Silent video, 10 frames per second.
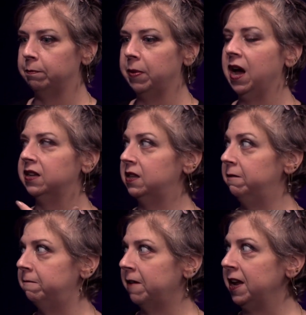
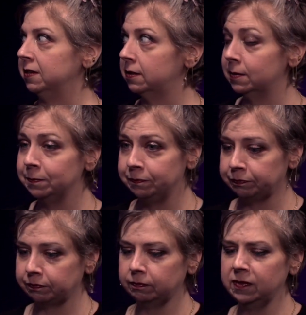positive face right
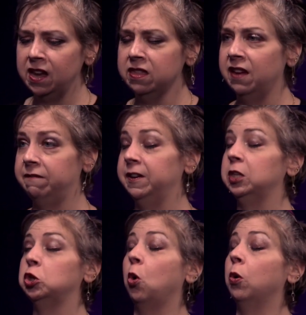that
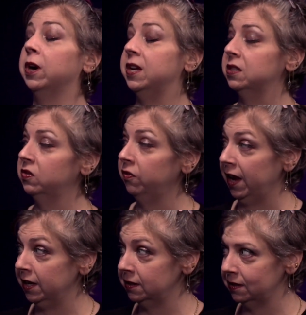victorious
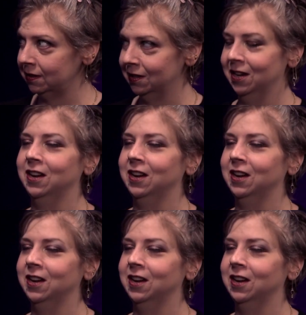face